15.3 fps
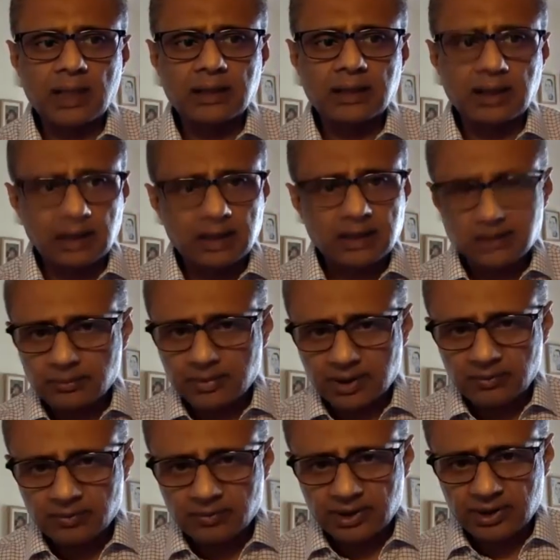are some
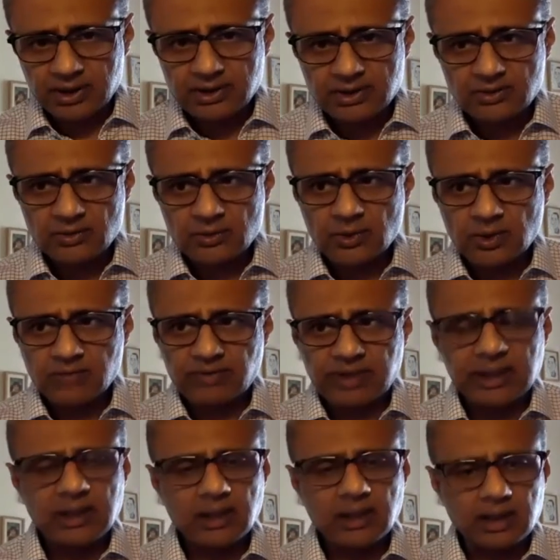companies who are
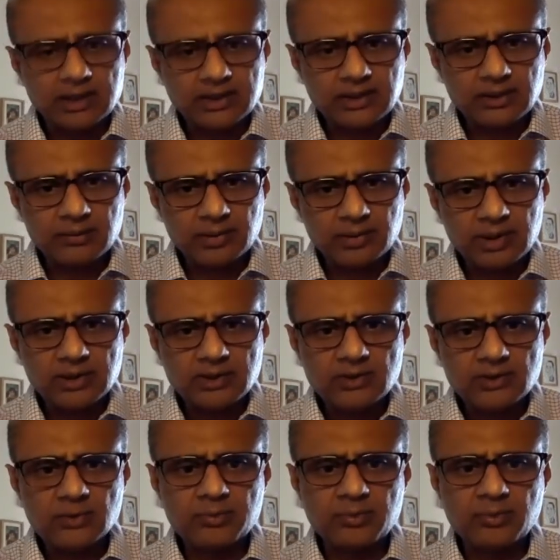very large companies
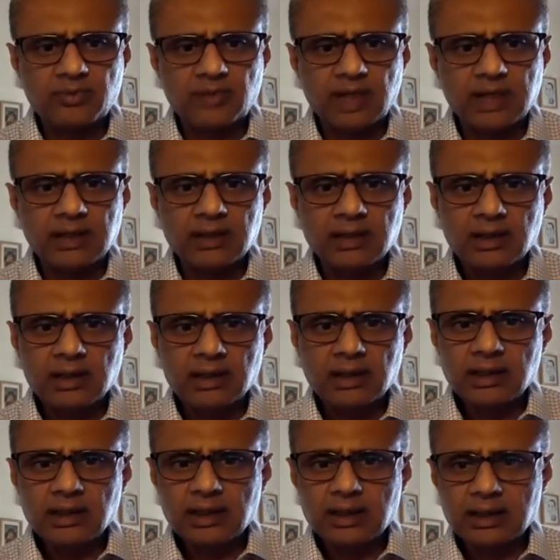who provide
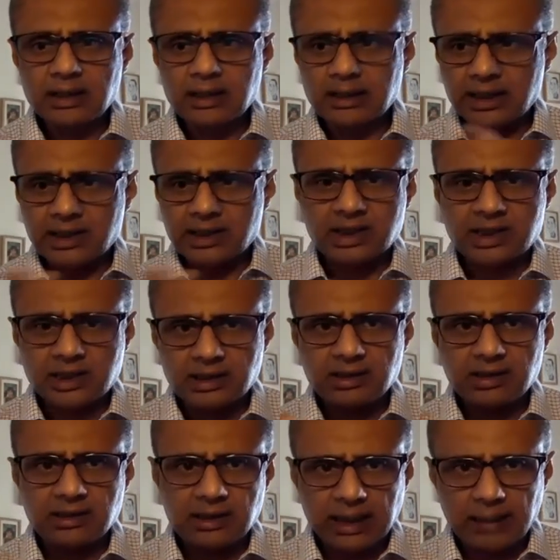
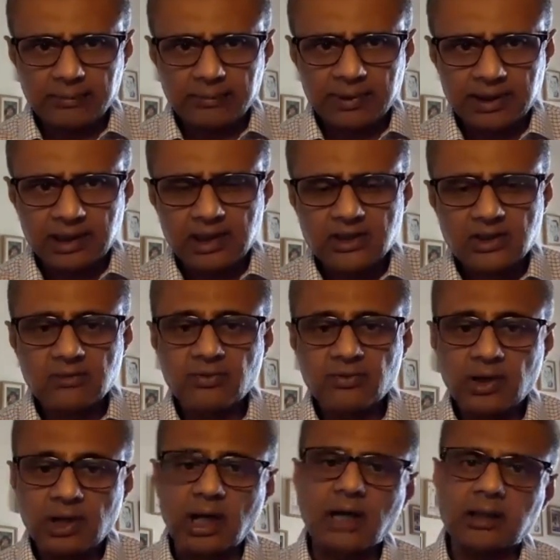digital application
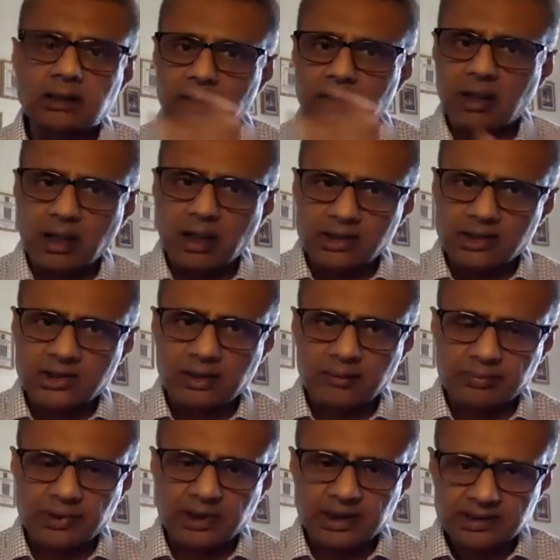for other large
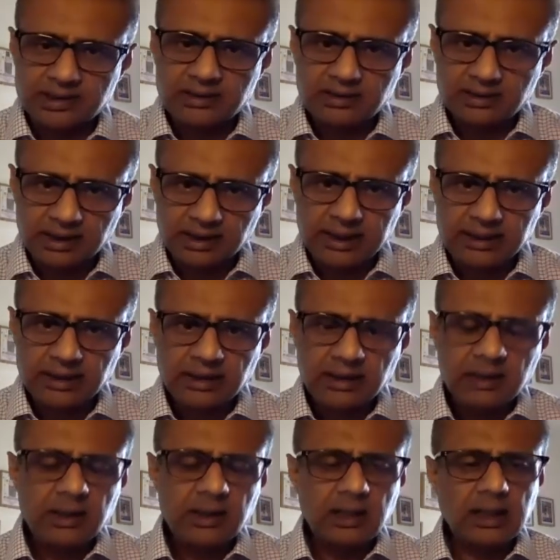companies, right?
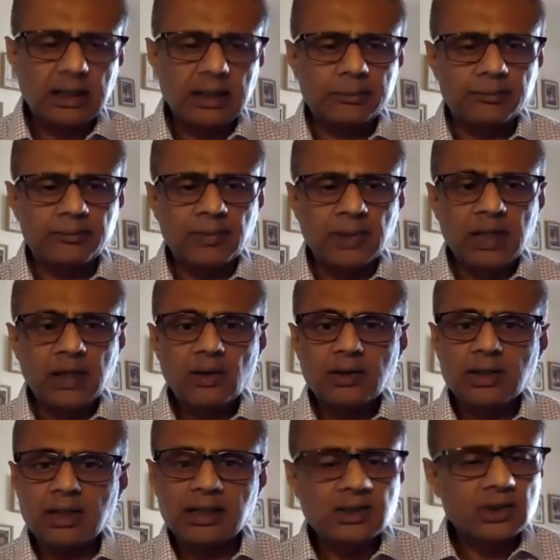
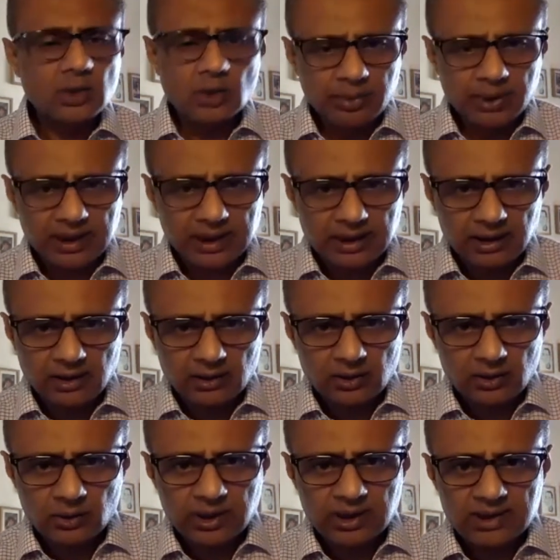There is nobody
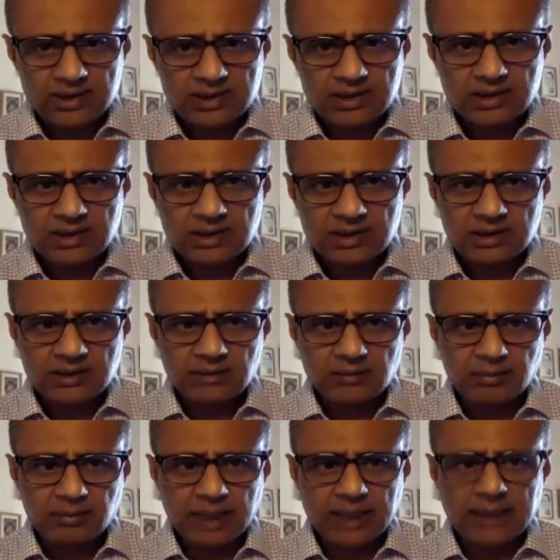who is
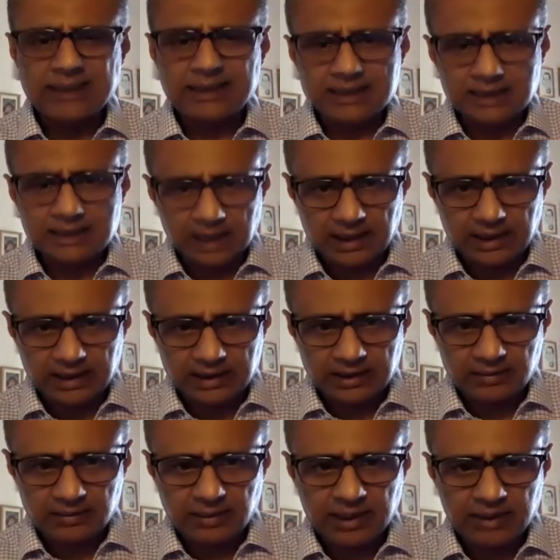by
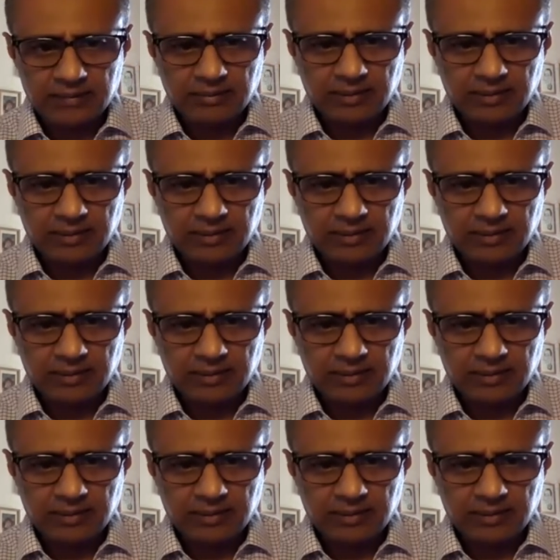design, by